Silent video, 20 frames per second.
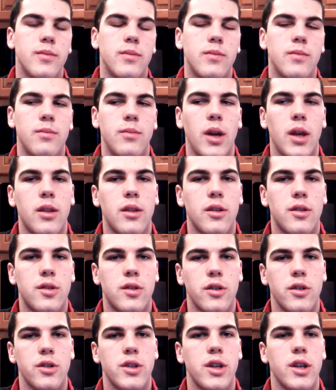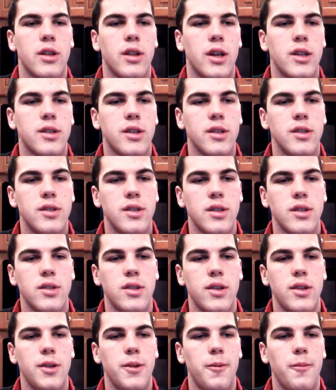make the searching less
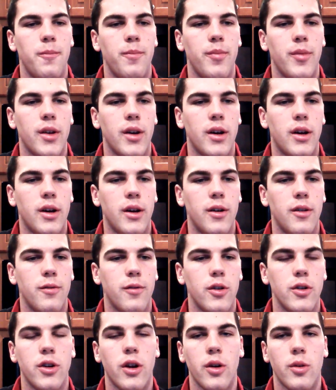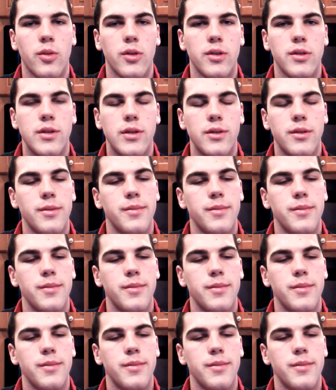consistent for Dark Worlds,